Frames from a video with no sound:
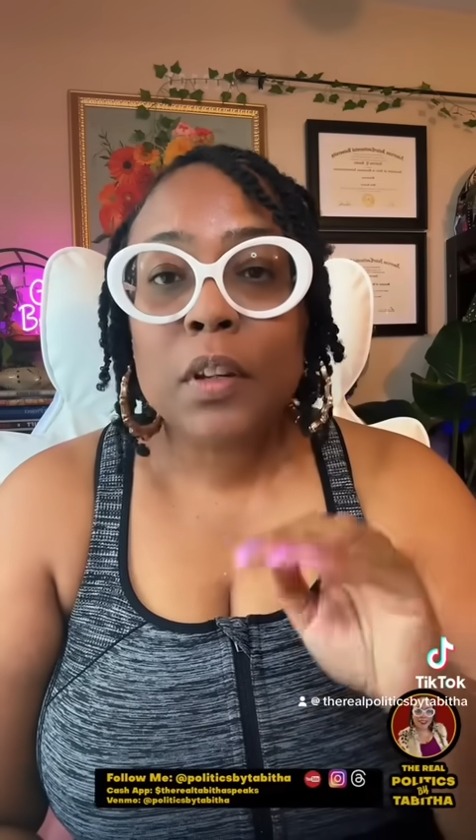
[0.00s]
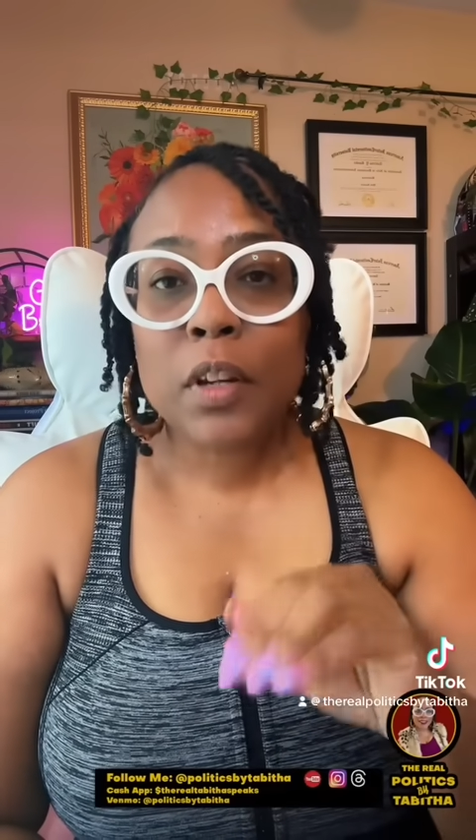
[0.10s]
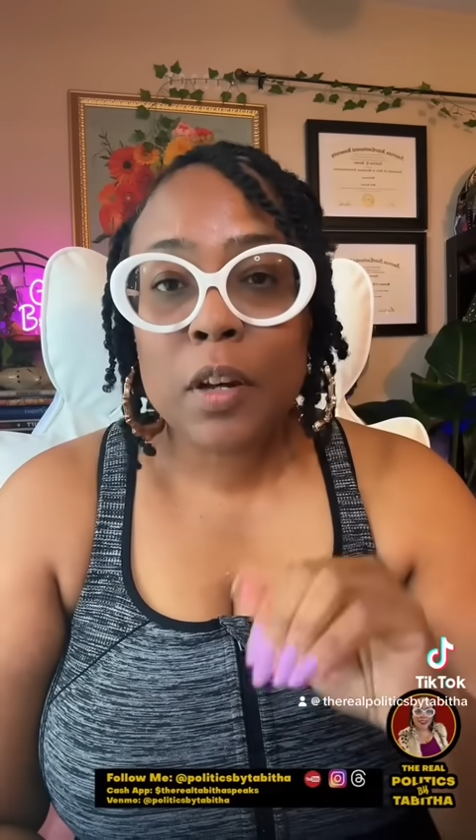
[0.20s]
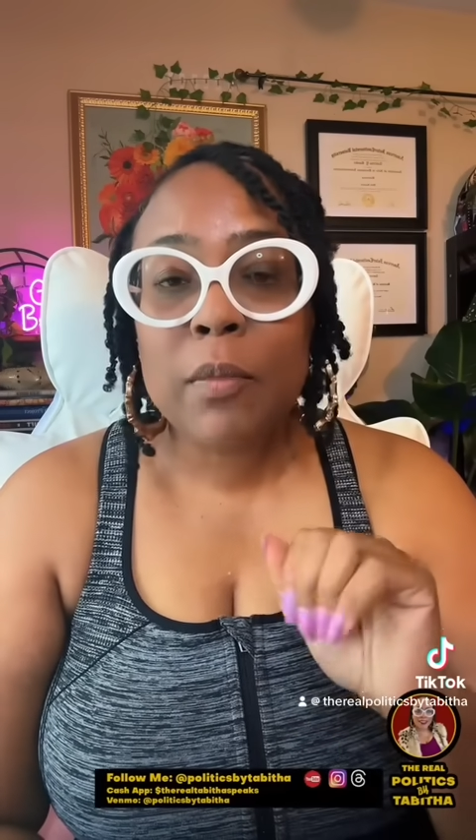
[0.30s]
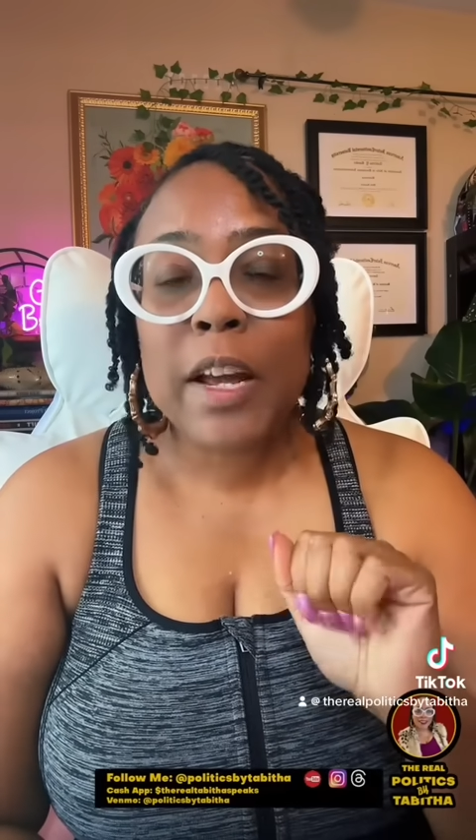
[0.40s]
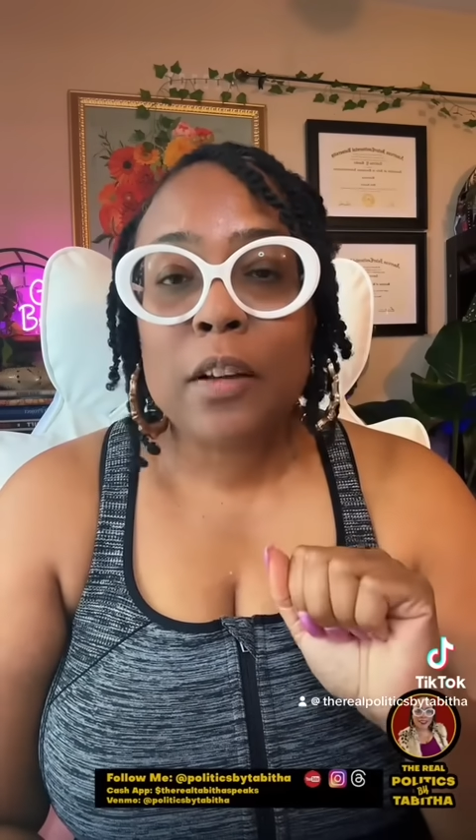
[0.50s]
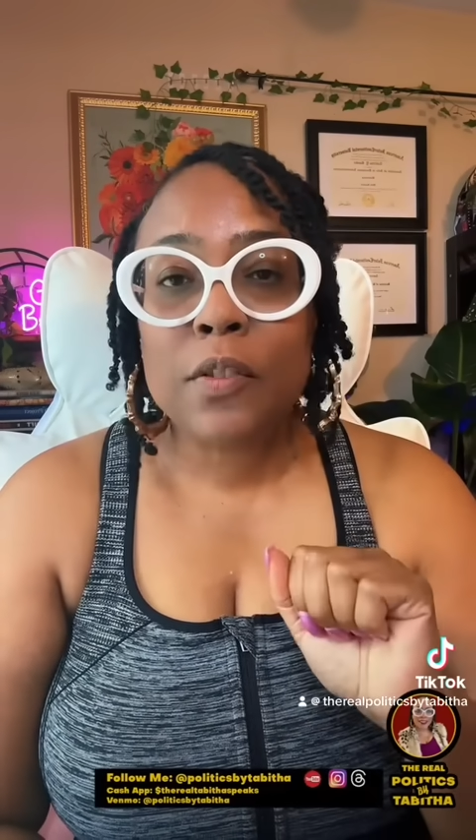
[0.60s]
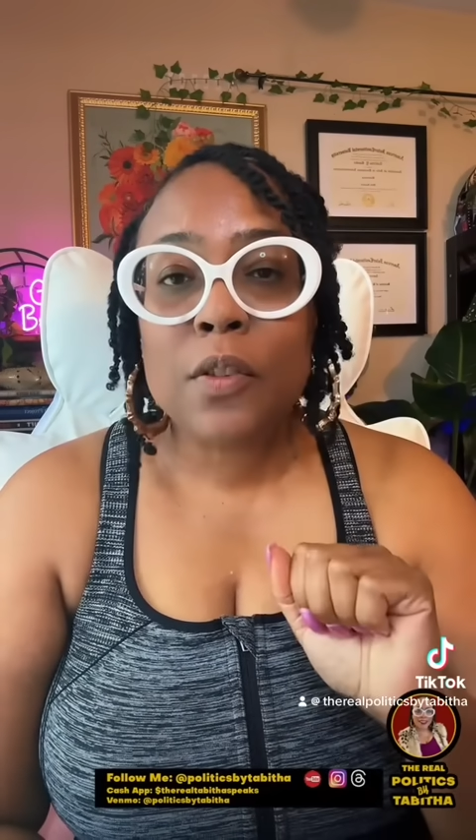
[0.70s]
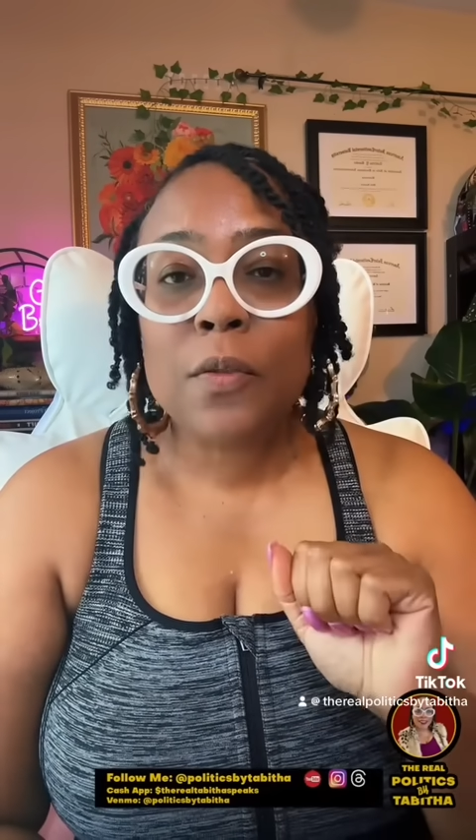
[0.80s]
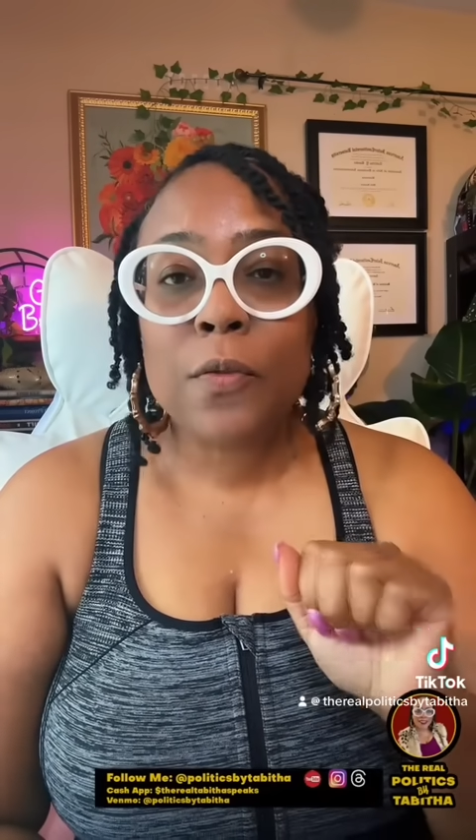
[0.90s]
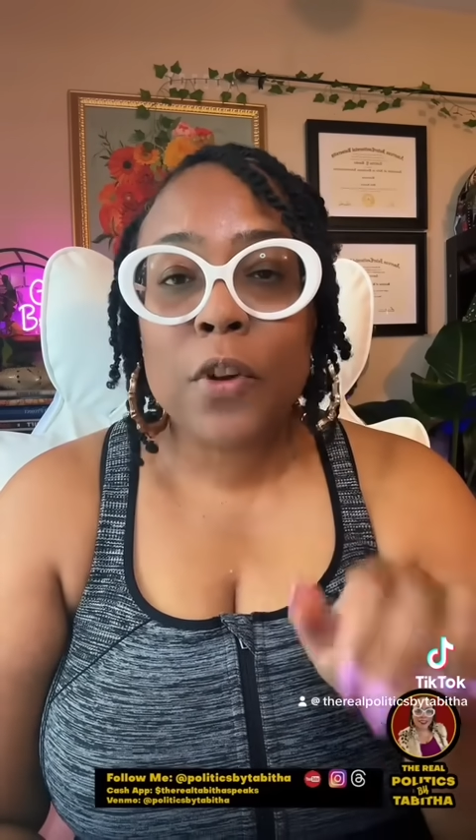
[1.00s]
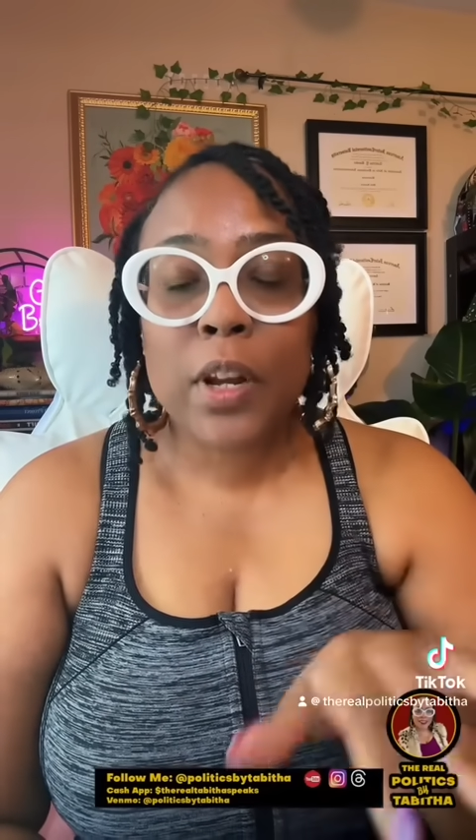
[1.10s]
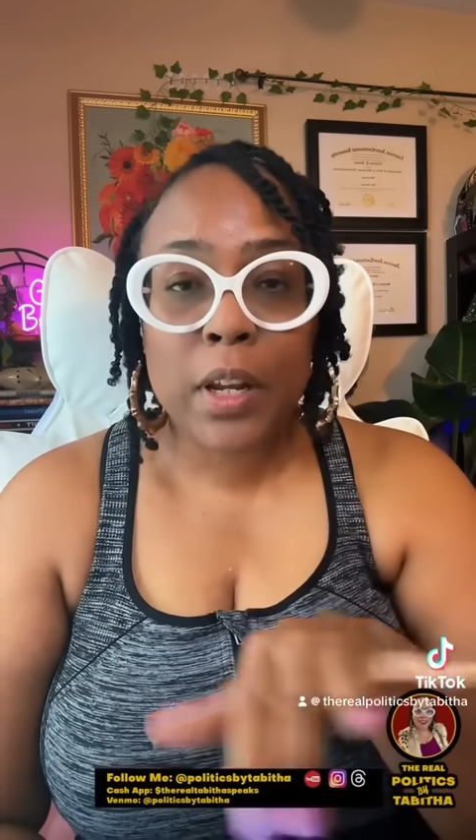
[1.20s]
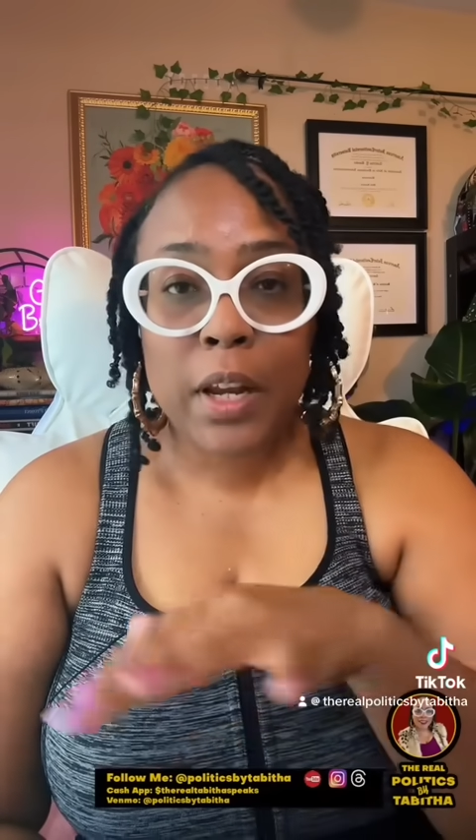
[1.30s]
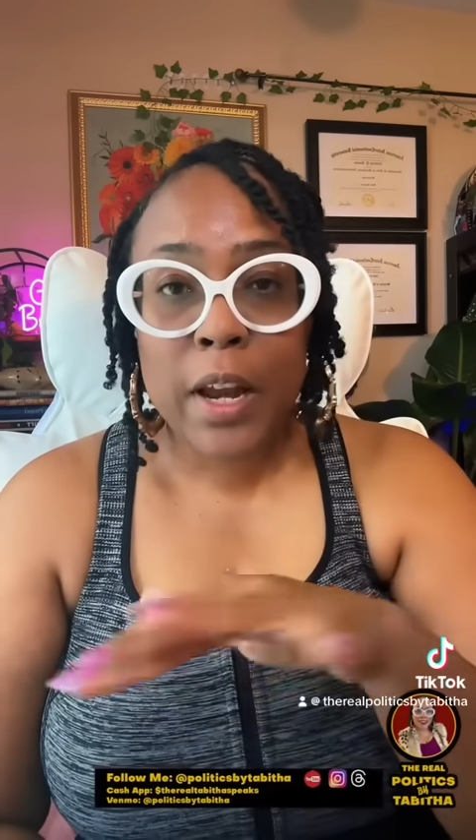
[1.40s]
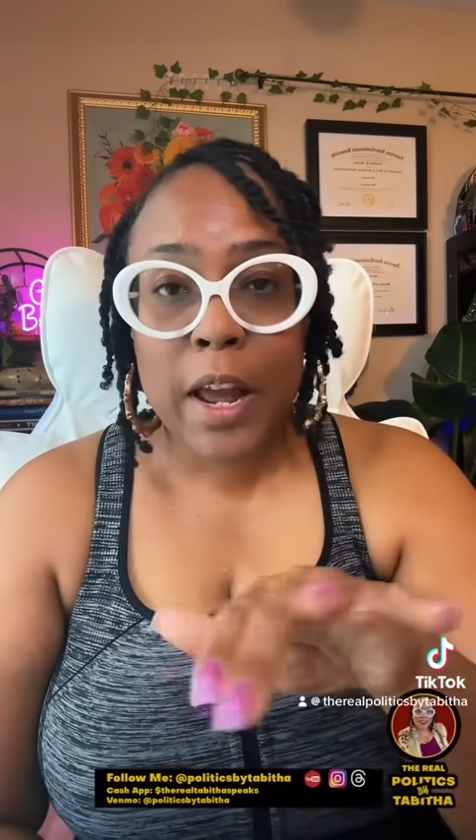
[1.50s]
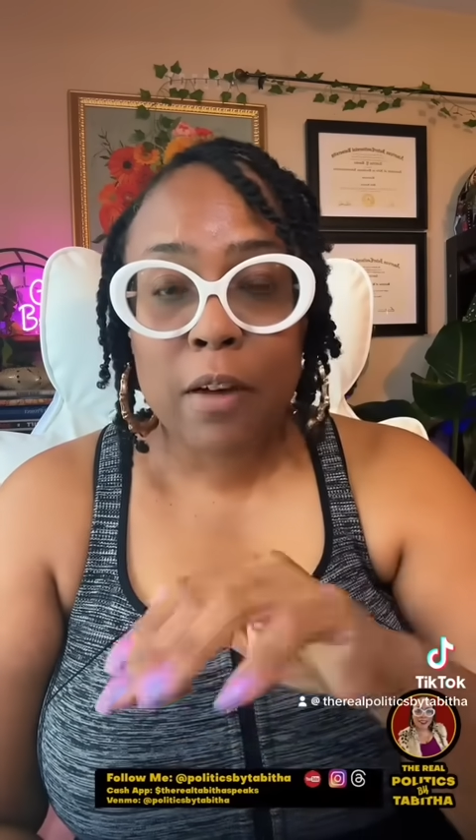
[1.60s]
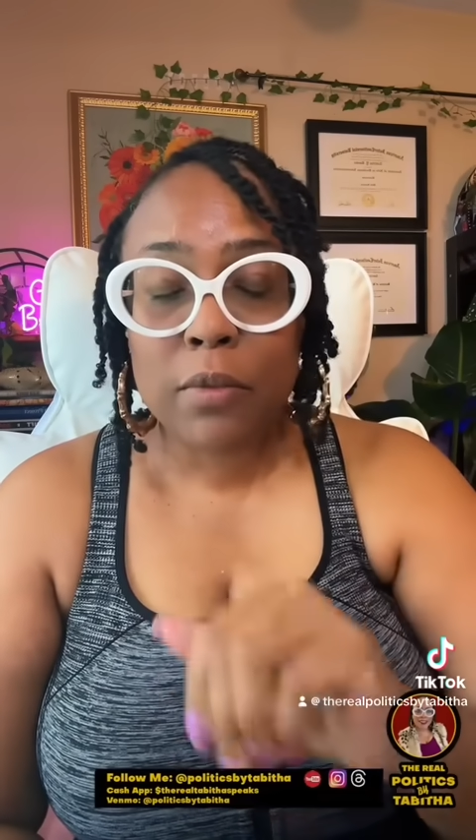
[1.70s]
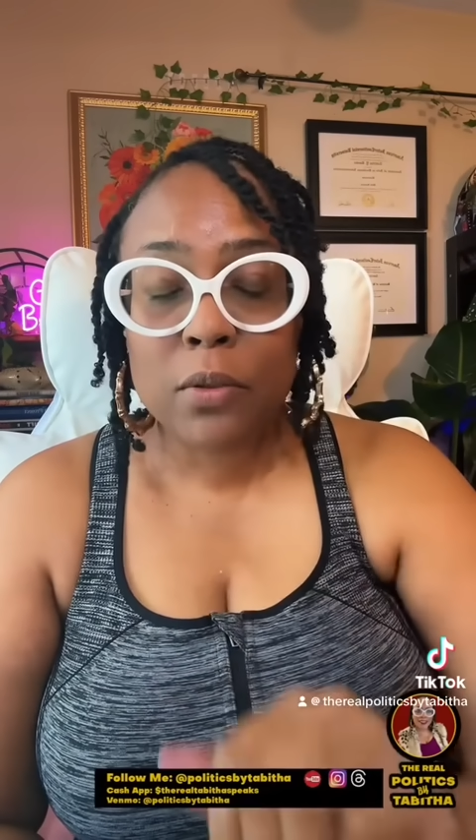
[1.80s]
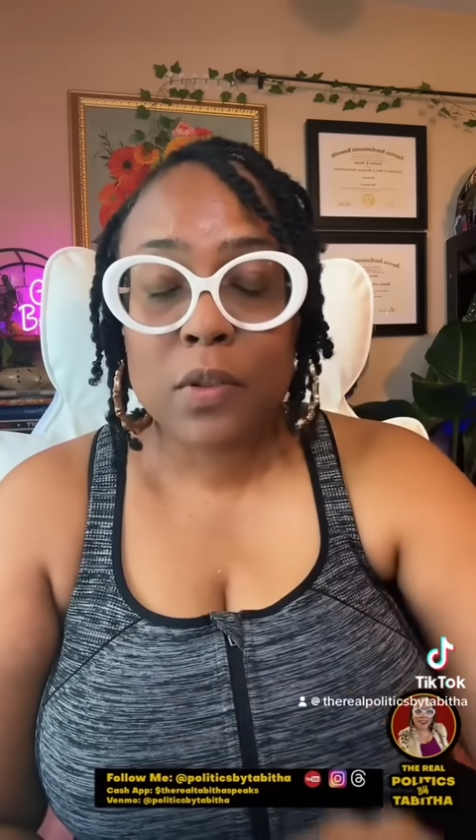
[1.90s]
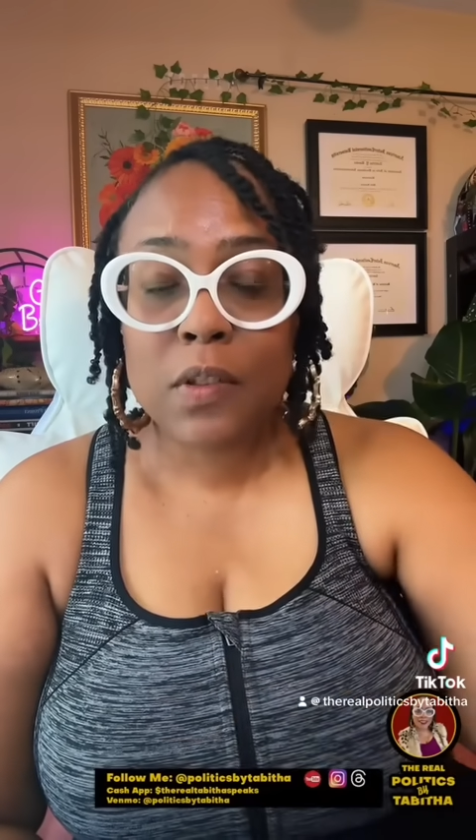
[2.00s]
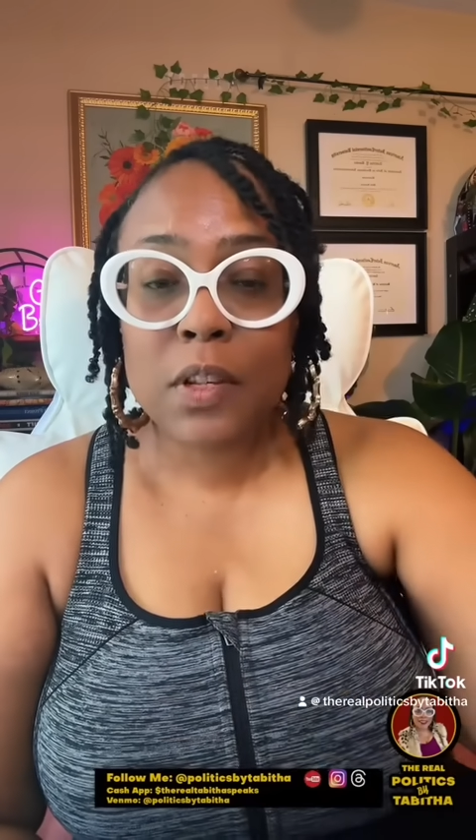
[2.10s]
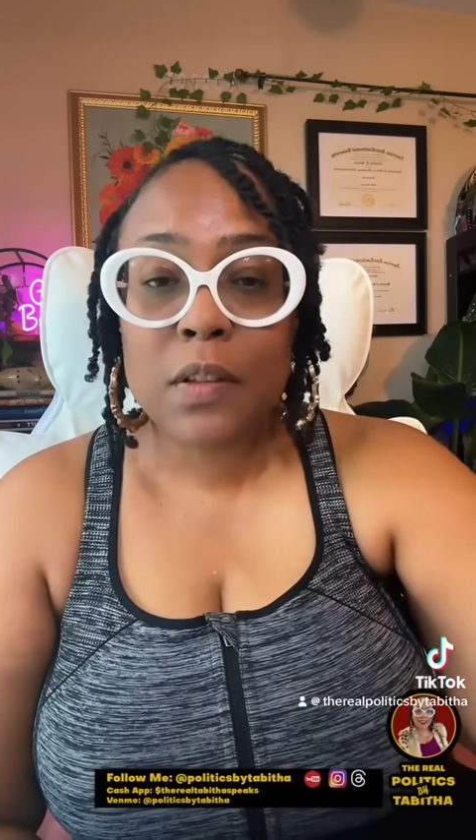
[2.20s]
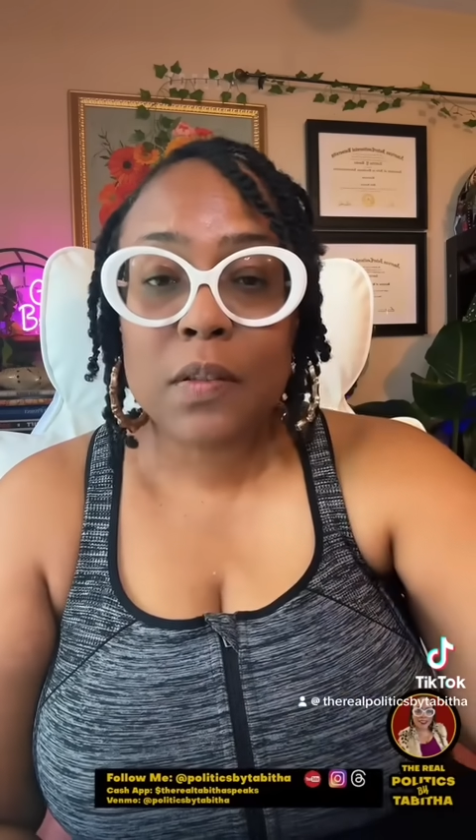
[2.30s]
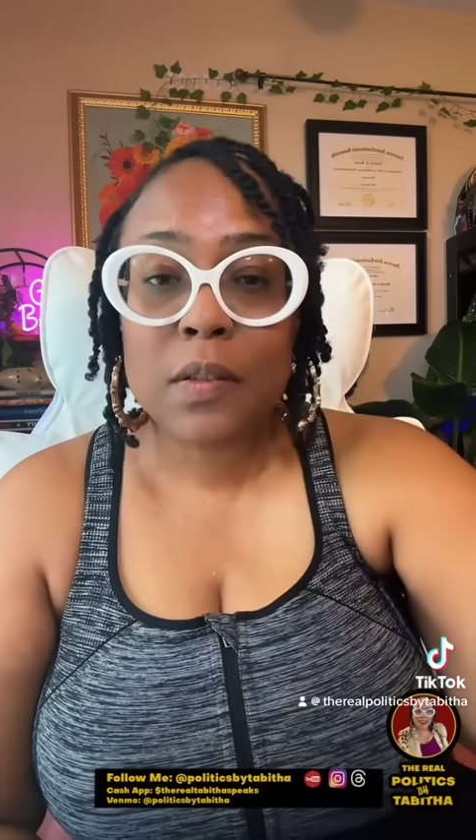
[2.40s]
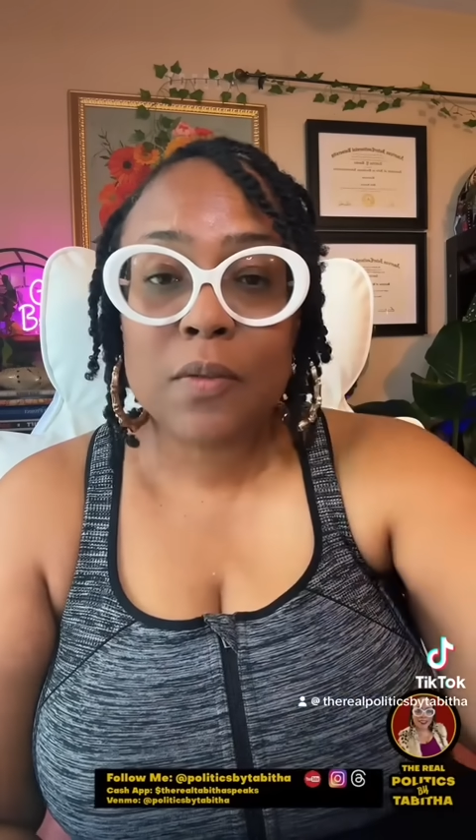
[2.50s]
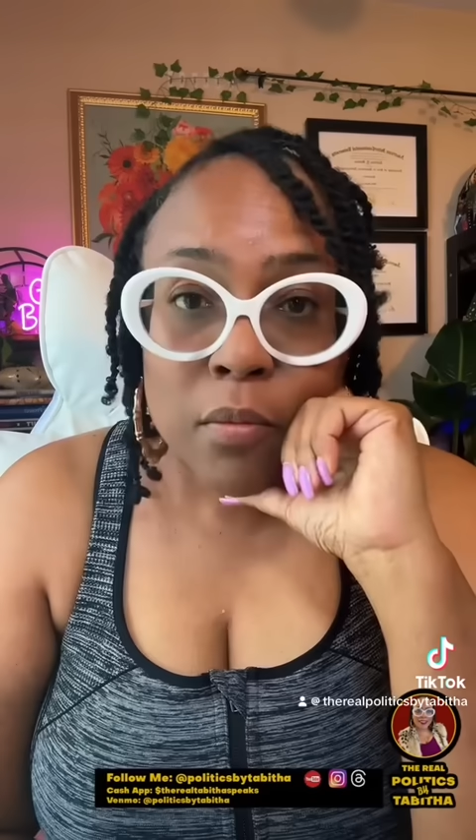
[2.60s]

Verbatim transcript: come down to the front and have those seats.